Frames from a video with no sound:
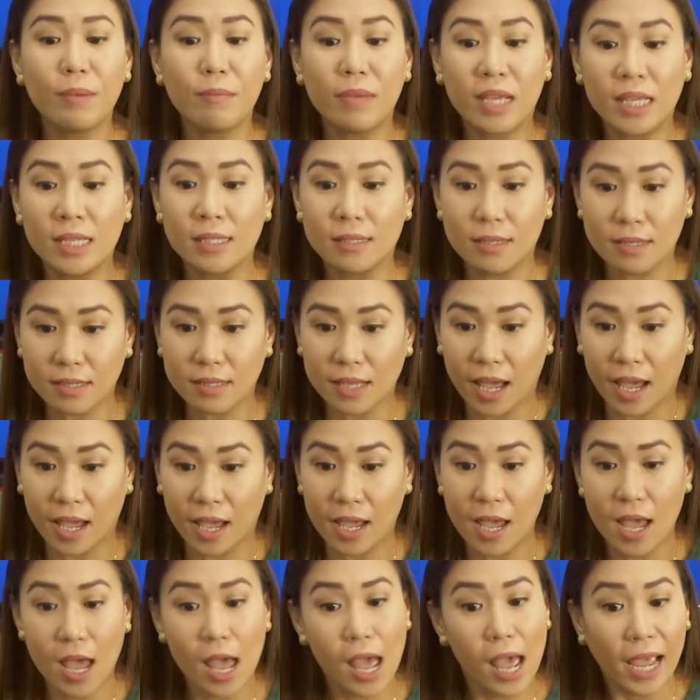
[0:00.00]
we mean to
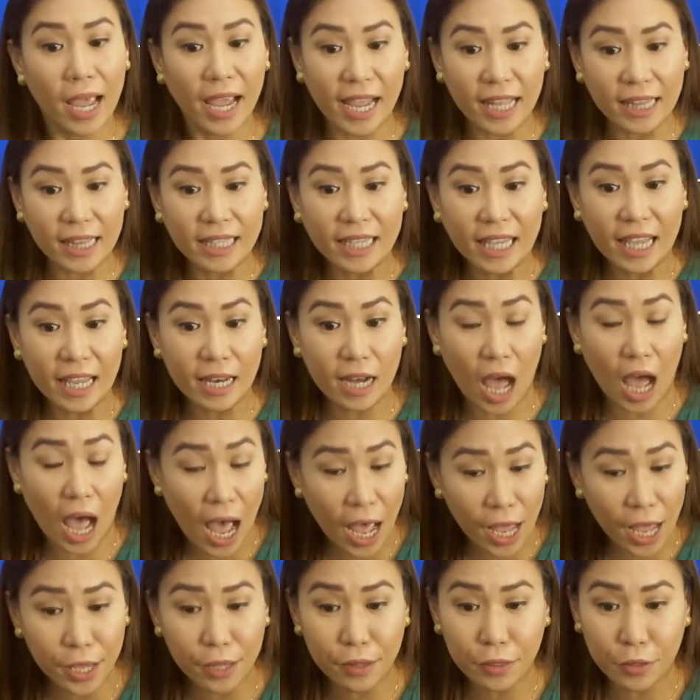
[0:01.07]
say it
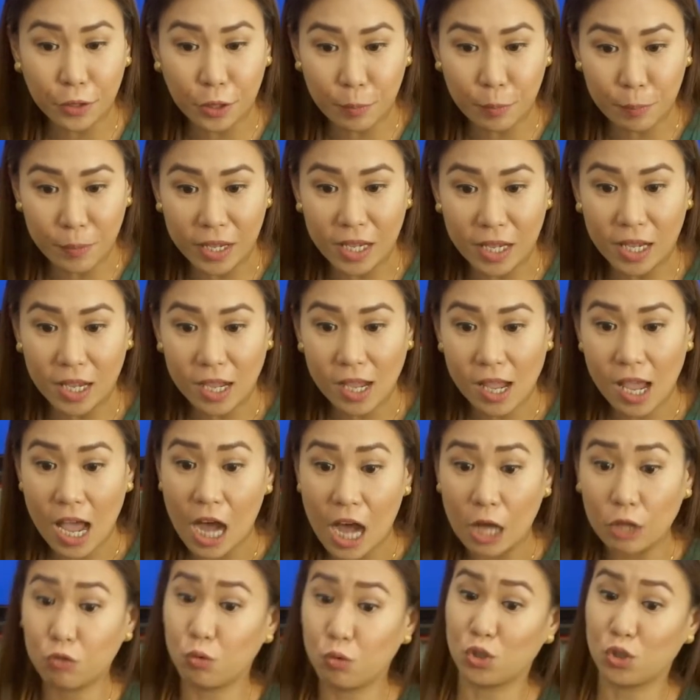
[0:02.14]
can either be